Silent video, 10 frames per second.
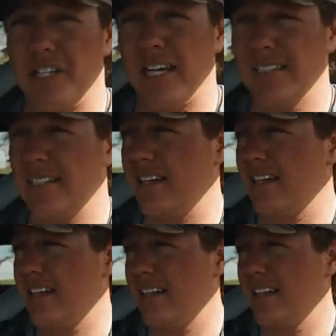Dustin
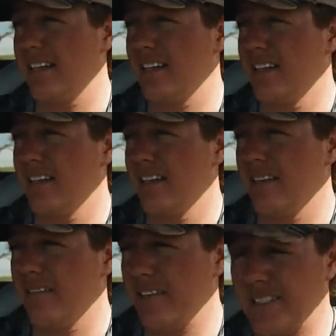
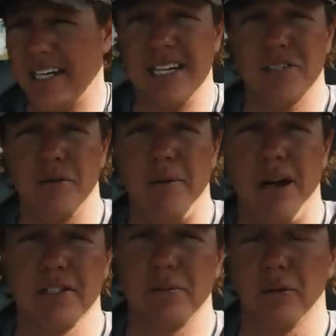visited S3
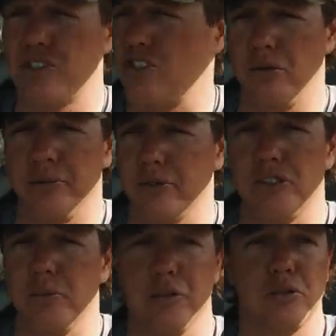Powersports. Super,
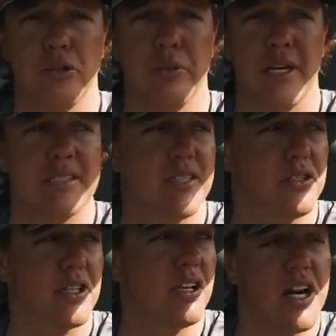super cool place.
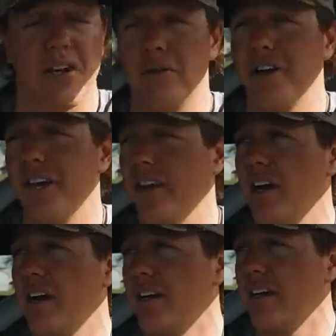There's a lot going on
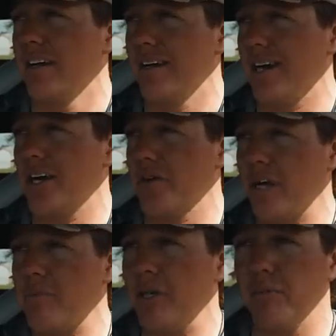there.
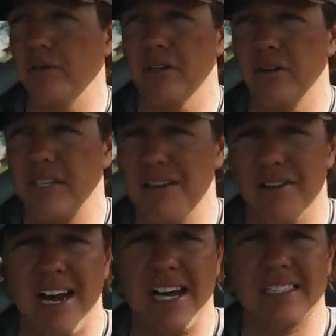Great people, great
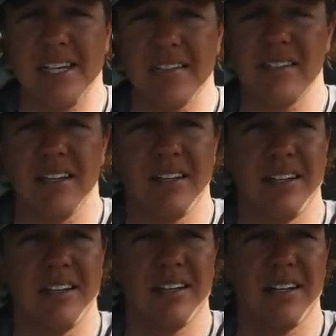Southern accents.
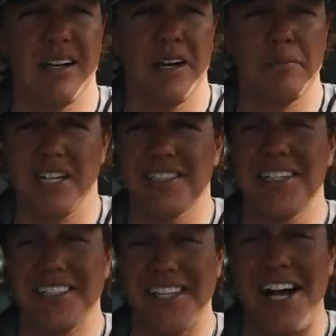
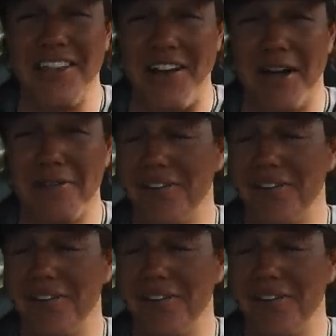Dustin is a lot of